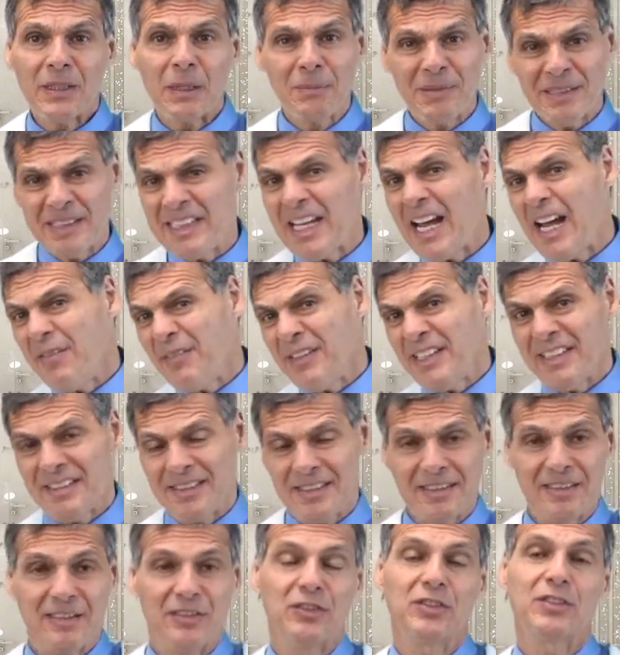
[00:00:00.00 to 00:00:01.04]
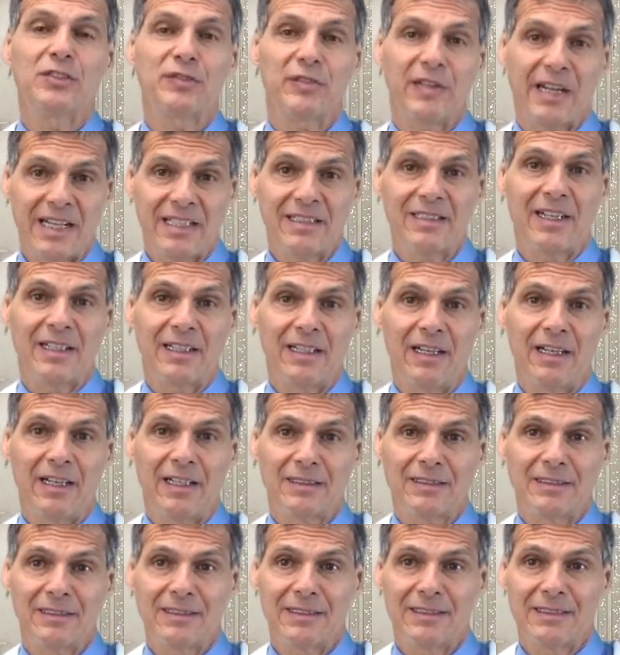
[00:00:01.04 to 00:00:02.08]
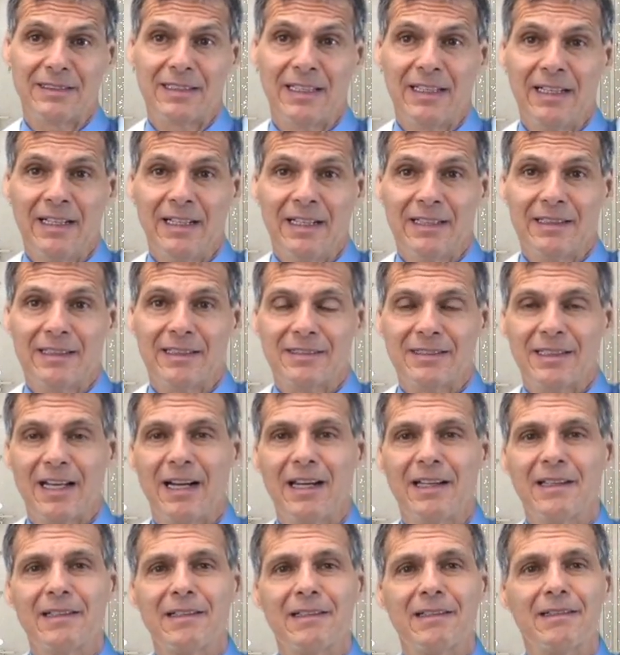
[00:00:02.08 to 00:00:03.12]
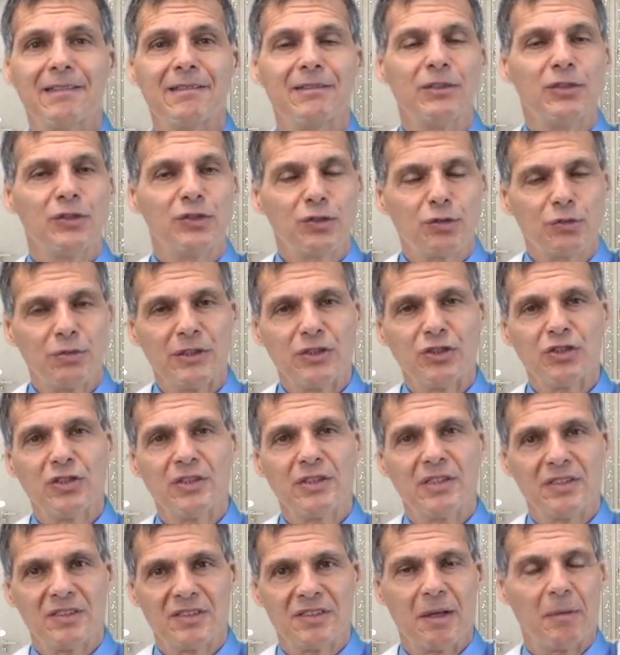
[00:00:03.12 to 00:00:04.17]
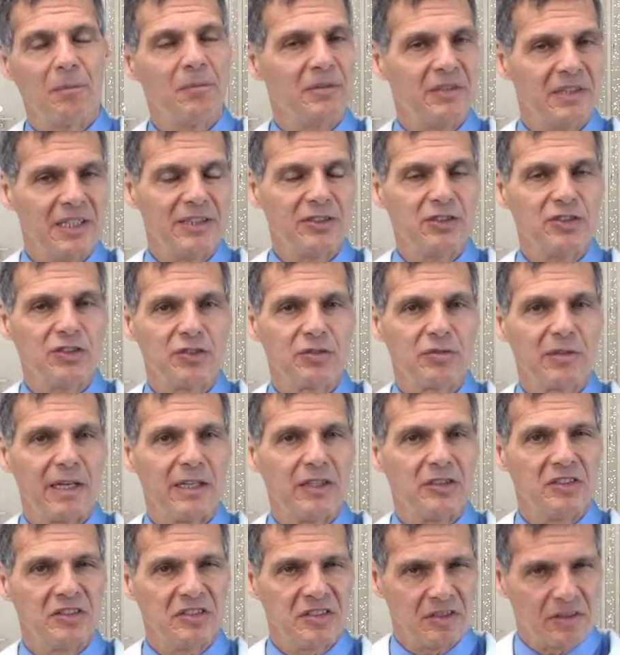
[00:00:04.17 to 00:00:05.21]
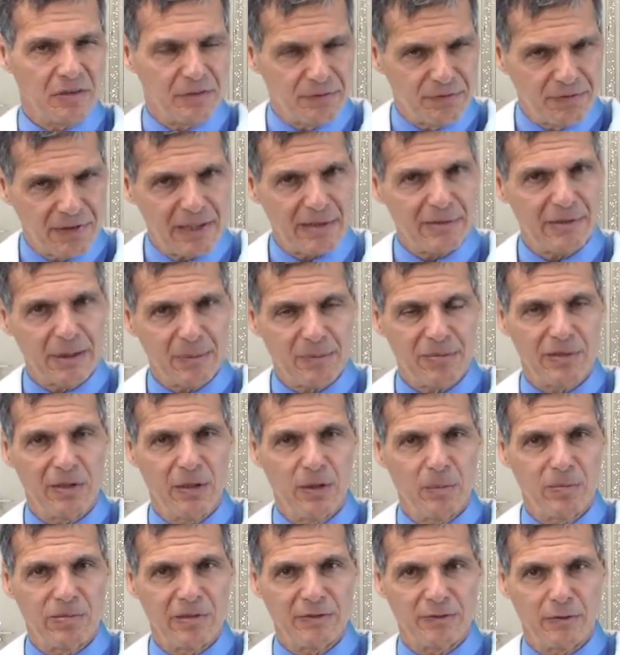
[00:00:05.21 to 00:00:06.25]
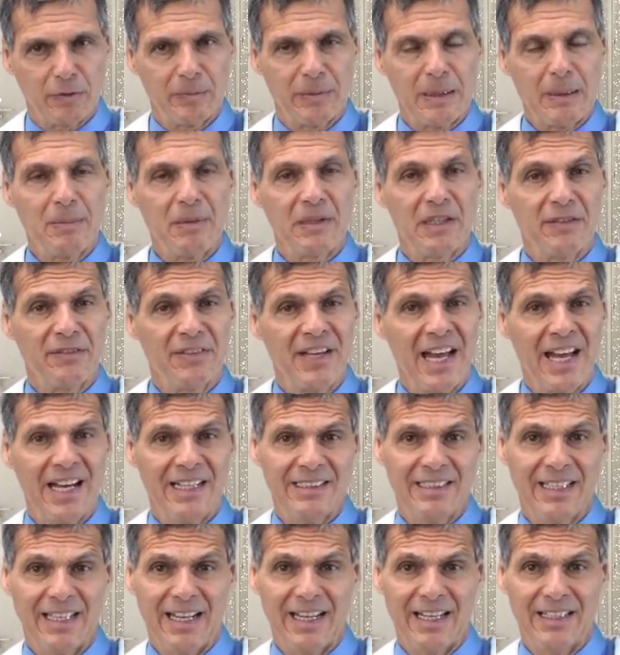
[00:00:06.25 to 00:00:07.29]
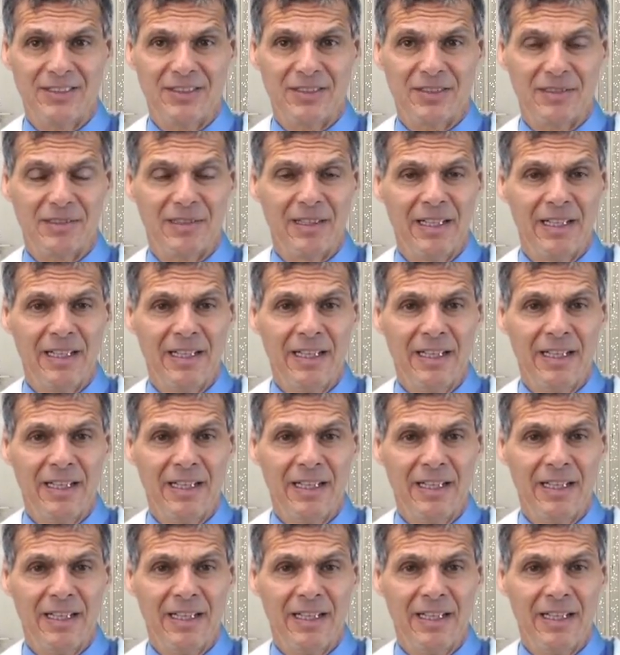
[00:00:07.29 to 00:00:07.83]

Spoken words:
But the evidence isn't just for antioxidants. There's other nutrition and supplementation strategies that are very appropriate for people that have had cancer.